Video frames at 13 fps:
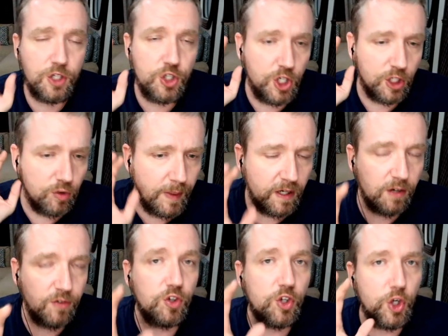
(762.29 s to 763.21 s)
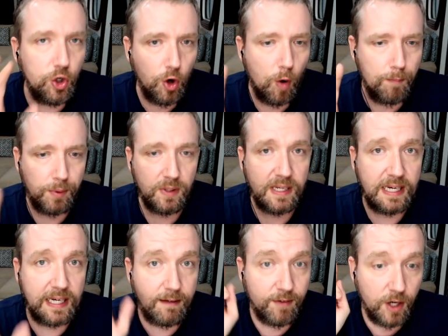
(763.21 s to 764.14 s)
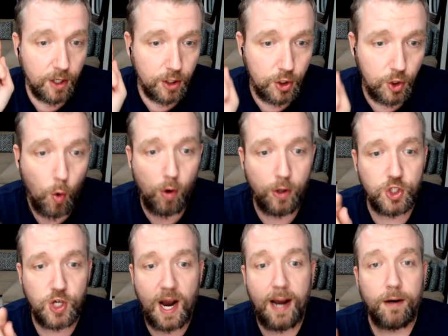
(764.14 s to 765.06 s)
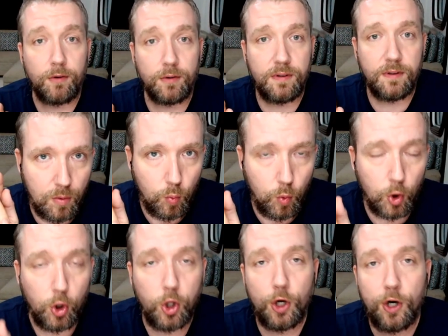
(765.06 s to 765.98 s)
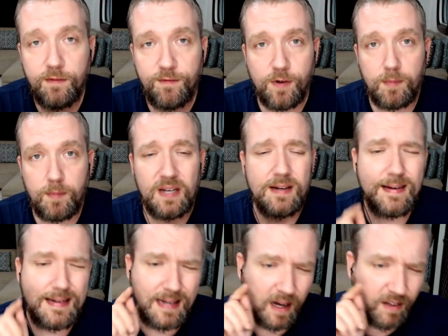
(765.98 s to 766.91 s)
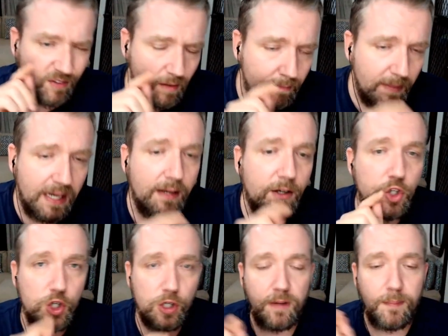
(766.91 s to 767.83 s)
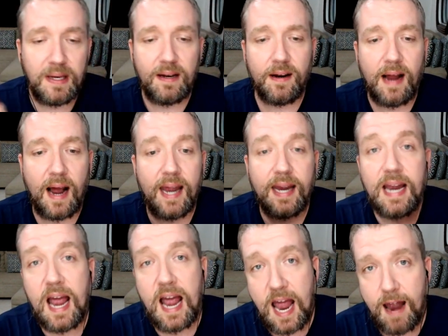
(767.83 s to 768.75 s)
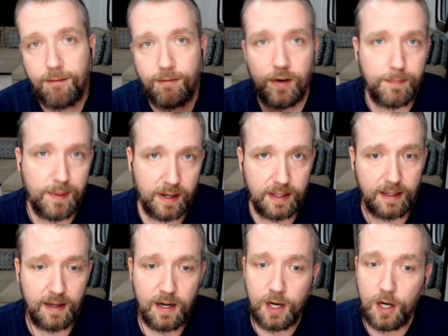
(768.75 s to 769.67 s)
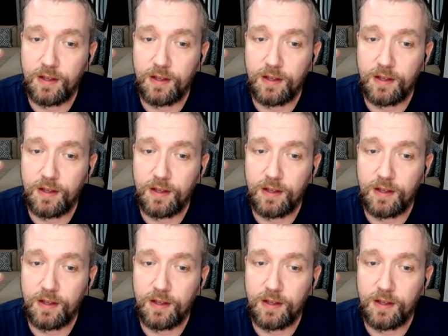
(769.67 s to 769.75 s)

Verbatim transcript: just because you don't believe your child will learn from it, doesn't mean you should be denying everybody.